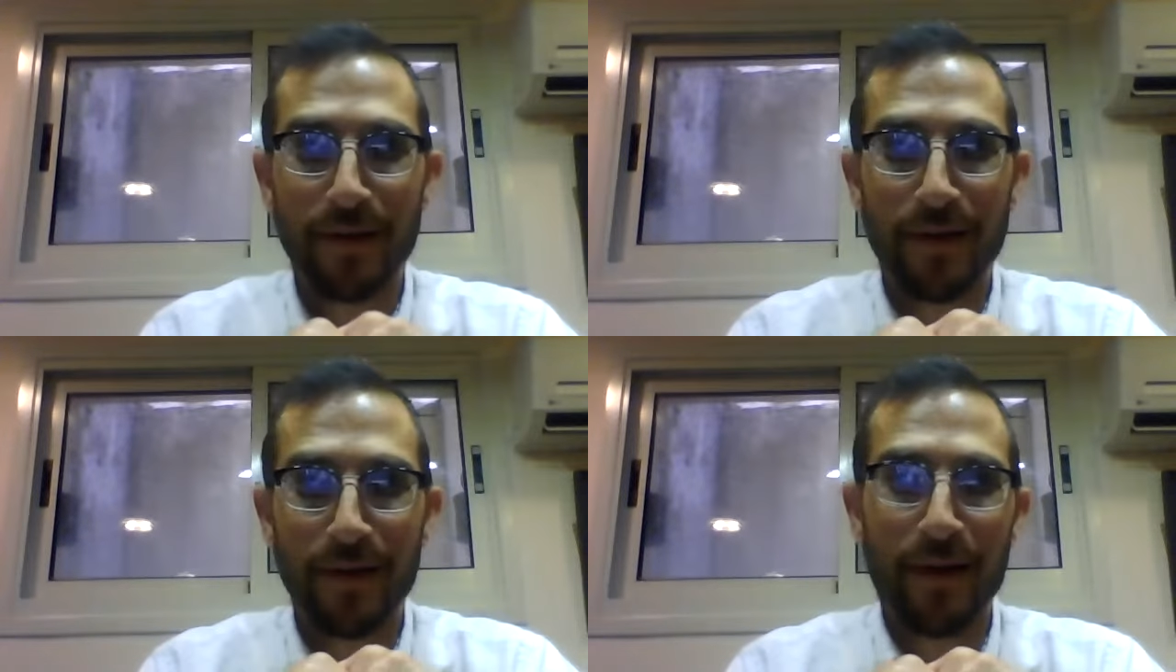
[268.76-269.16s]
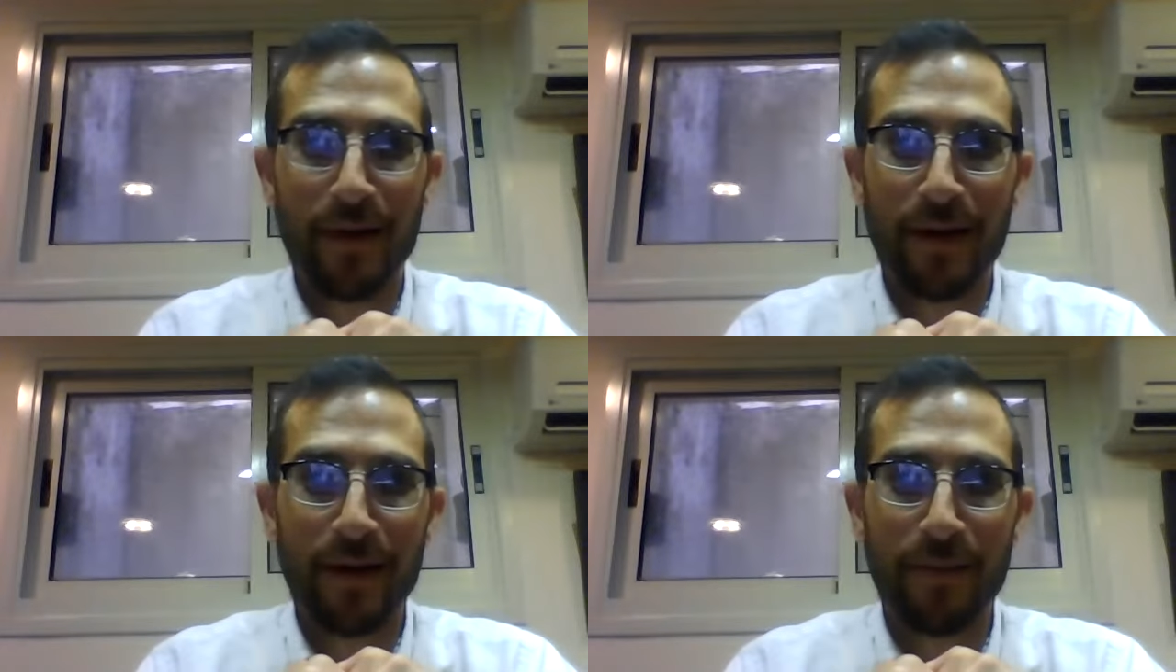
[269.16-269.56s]

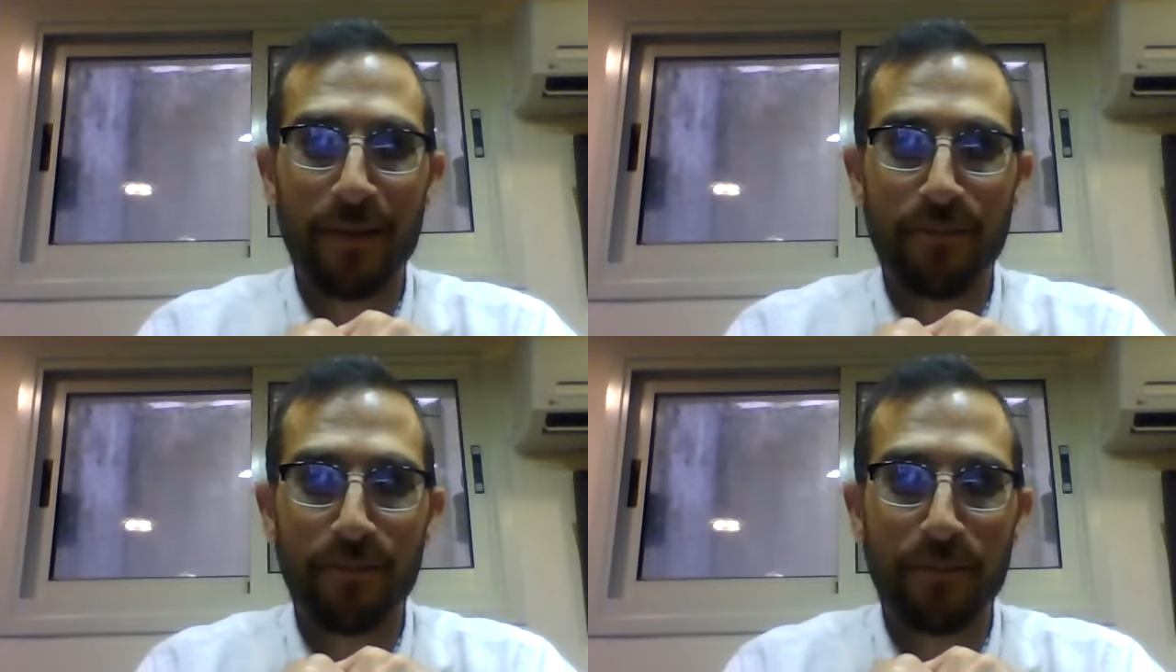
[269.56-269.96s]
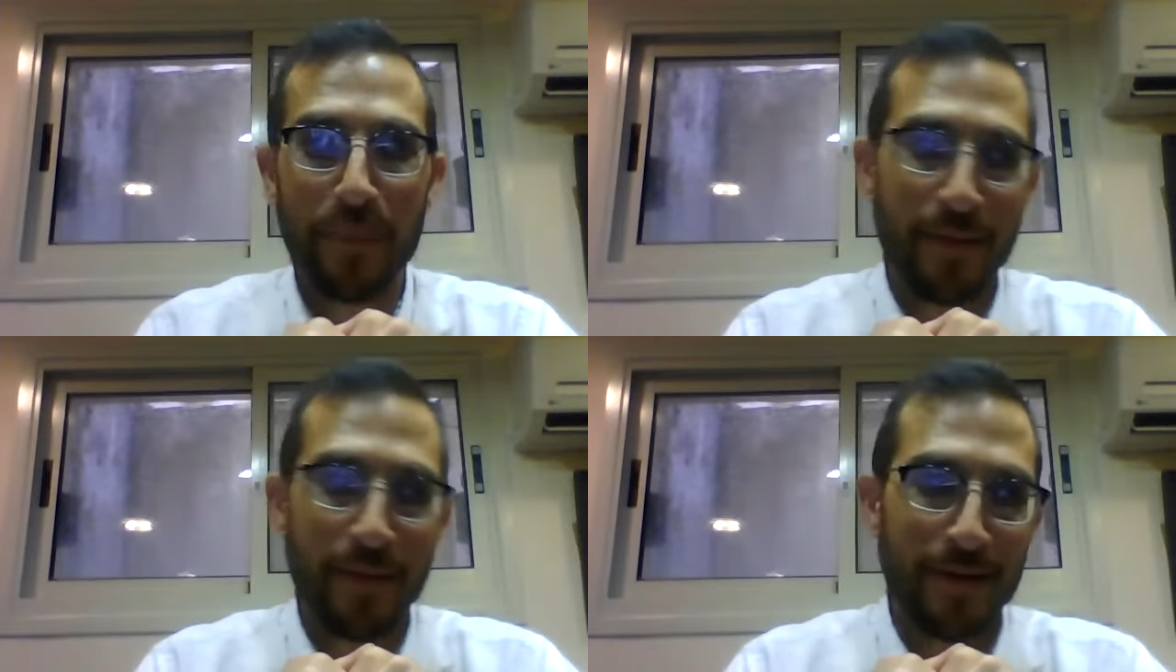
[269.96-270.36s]

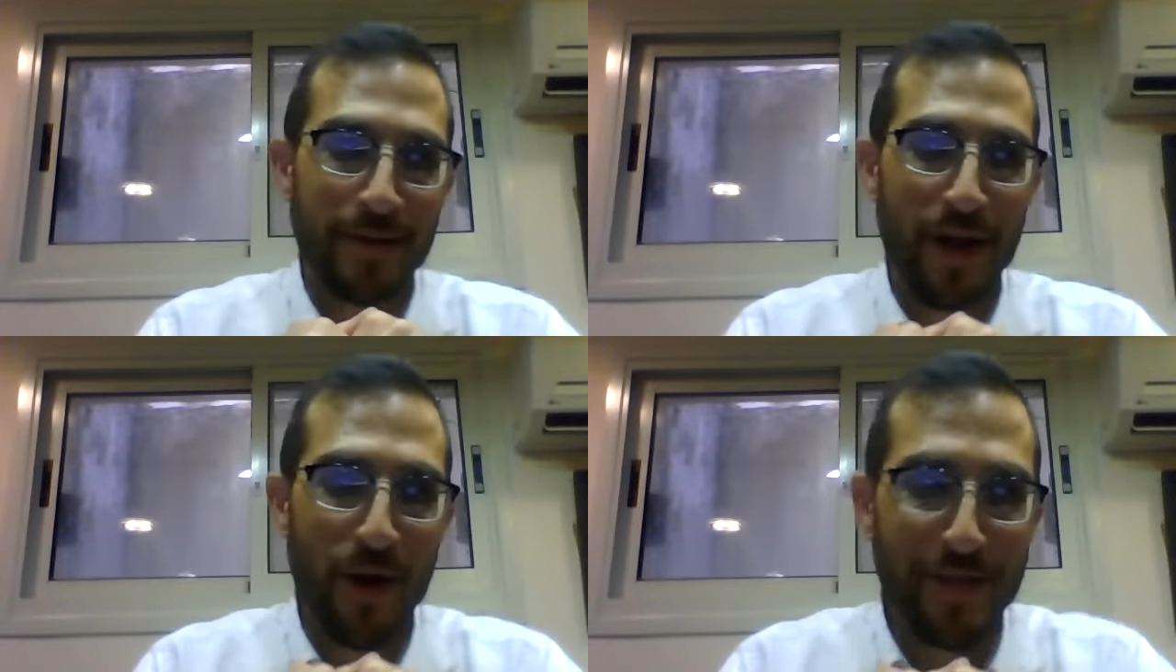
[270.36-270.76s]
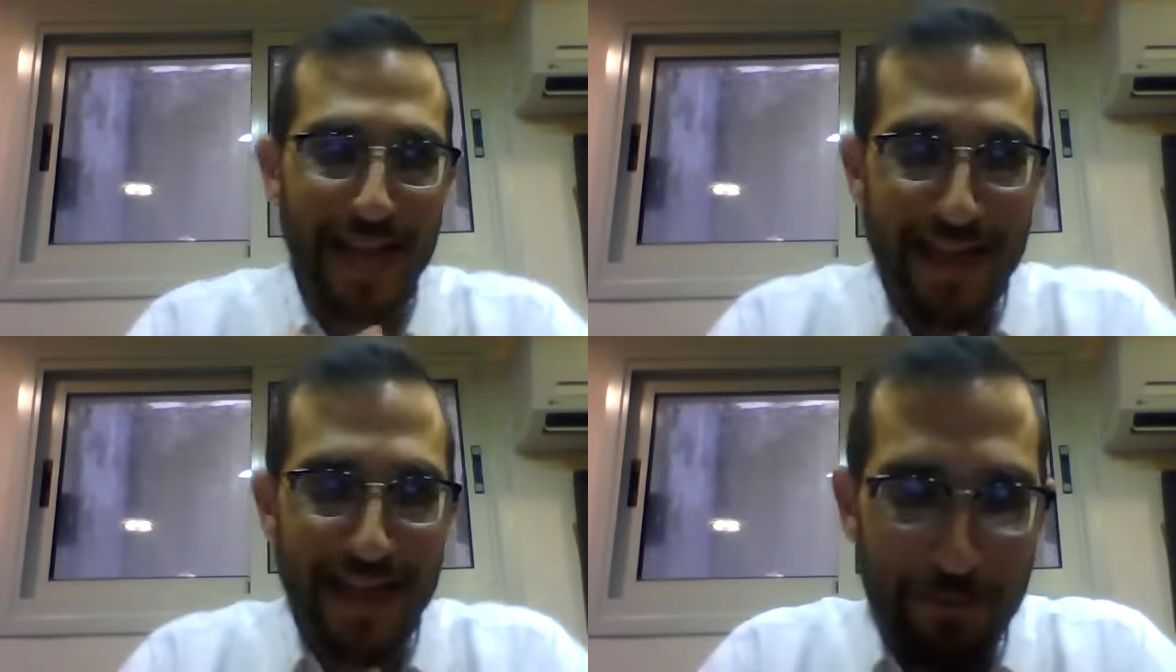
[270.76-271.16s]
It's
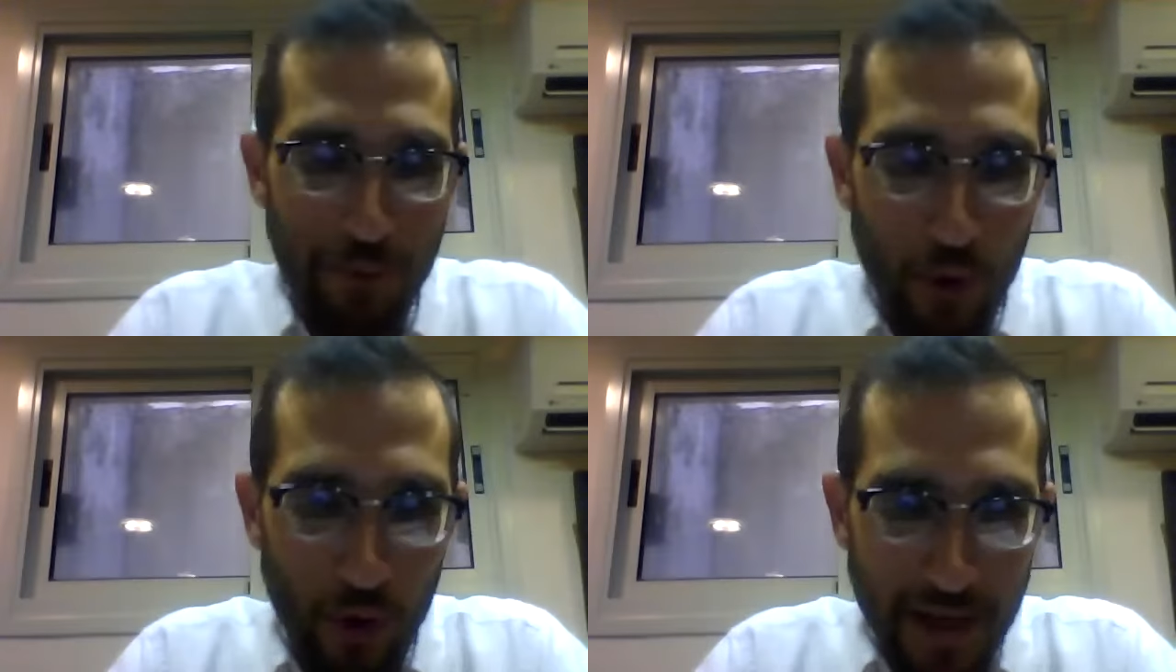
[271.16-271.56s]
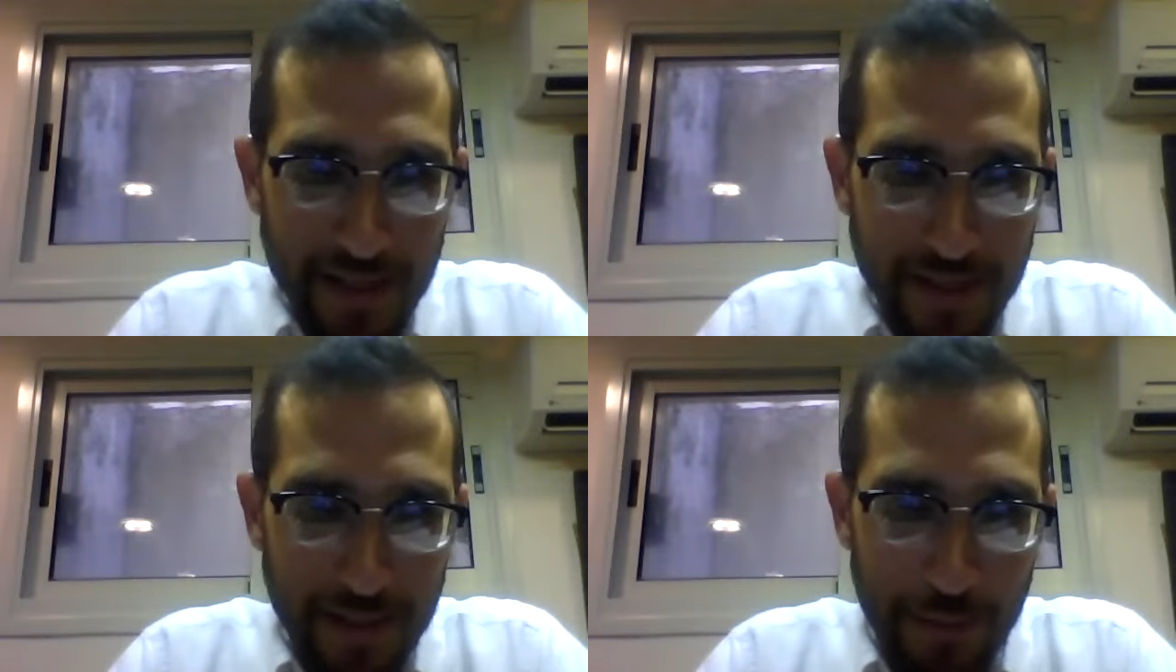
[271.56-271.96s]
like that
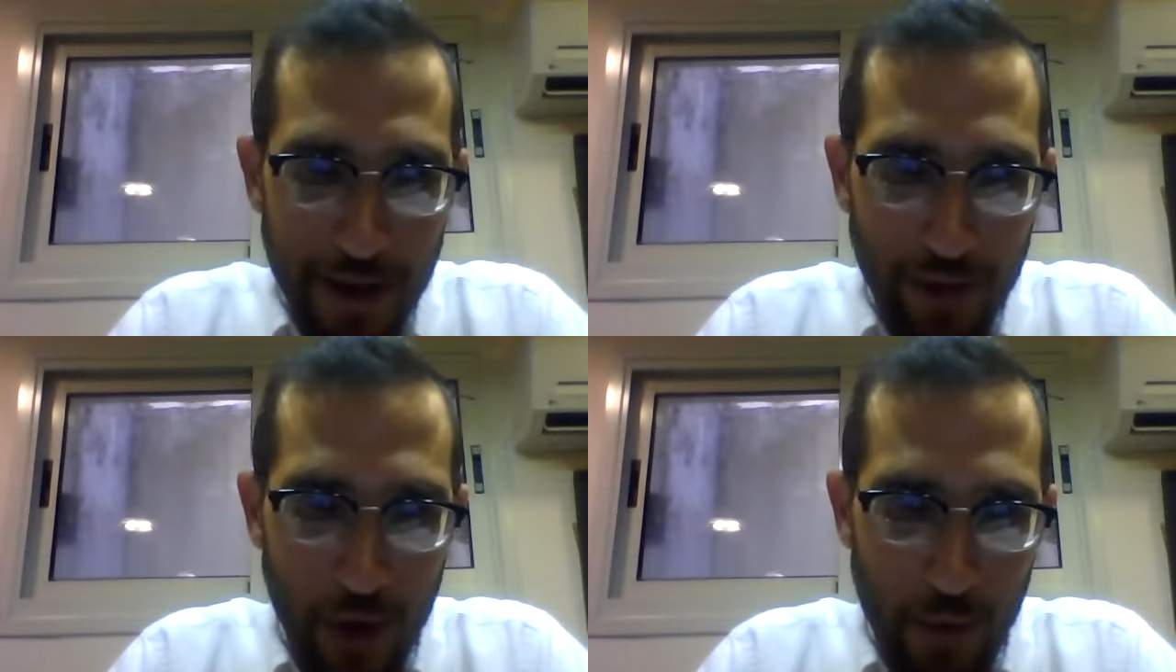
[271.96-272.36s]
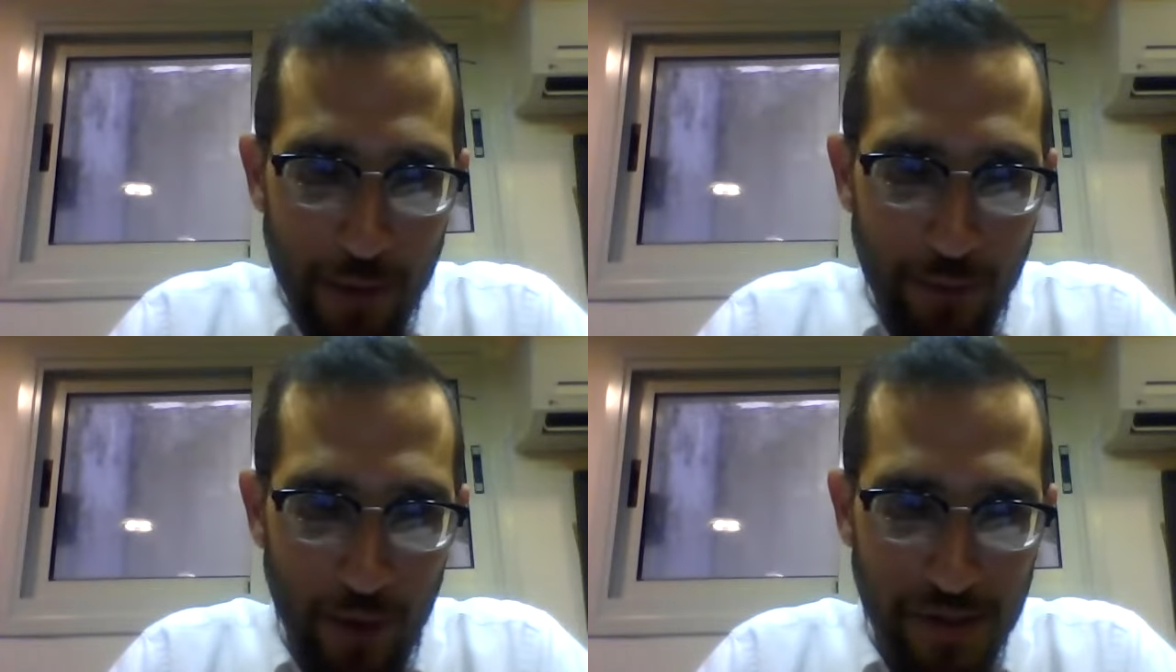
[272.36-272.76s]
pause, Bav Kore
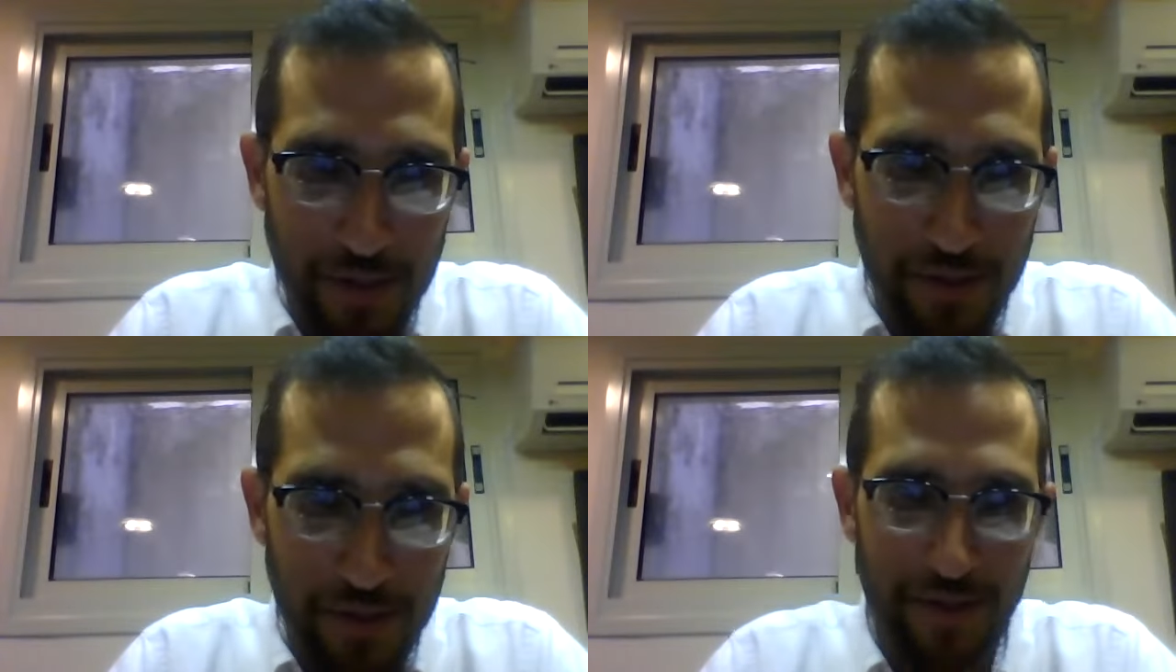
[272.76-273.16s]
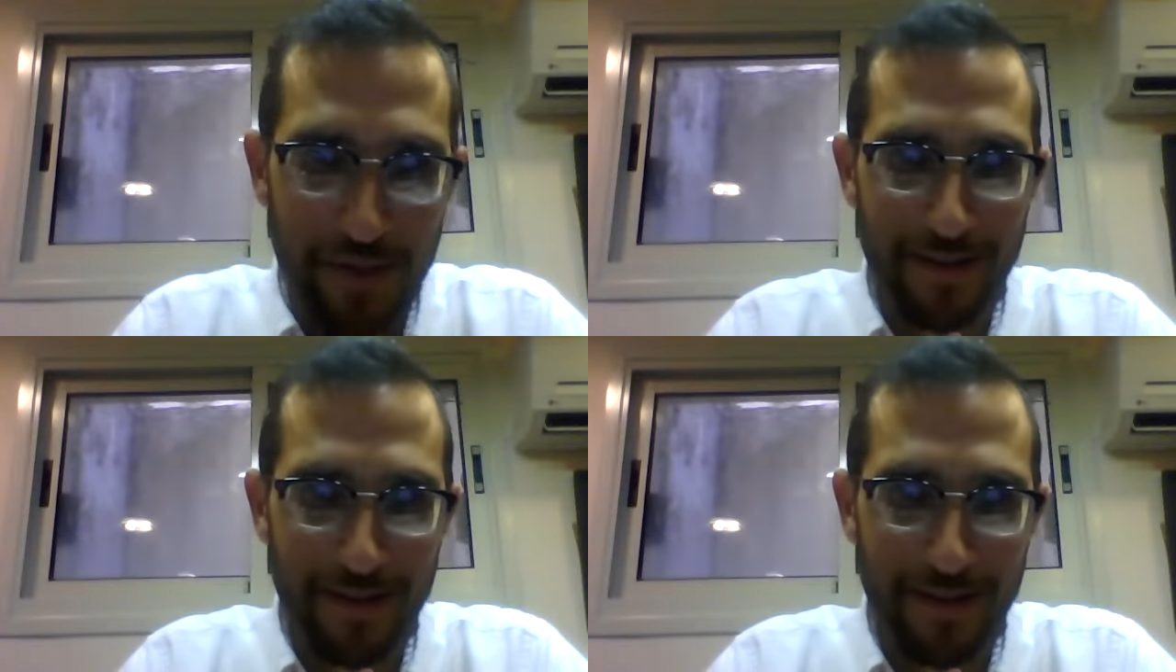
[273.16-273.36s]
pauses.